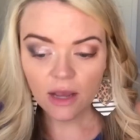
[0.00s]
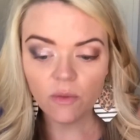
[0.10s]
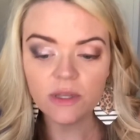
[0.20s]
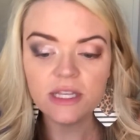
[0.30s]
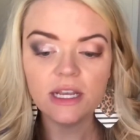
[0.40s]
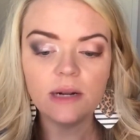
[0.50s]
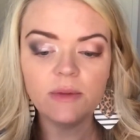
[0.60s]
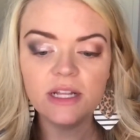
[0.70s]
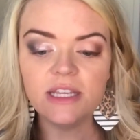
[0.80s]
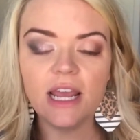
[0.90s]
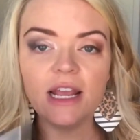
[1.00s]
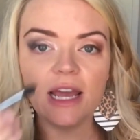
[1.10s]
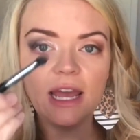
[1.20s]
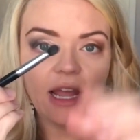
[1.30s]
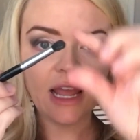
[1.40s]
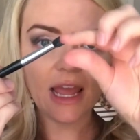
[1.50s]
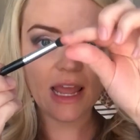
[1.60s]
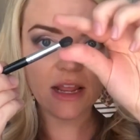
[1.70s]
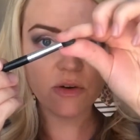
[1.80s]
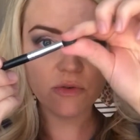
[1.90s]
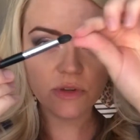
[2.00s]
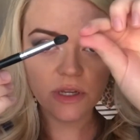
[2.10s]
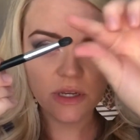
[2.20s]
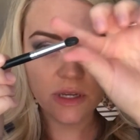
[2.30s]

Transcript: Once again, I'm gonna take a angled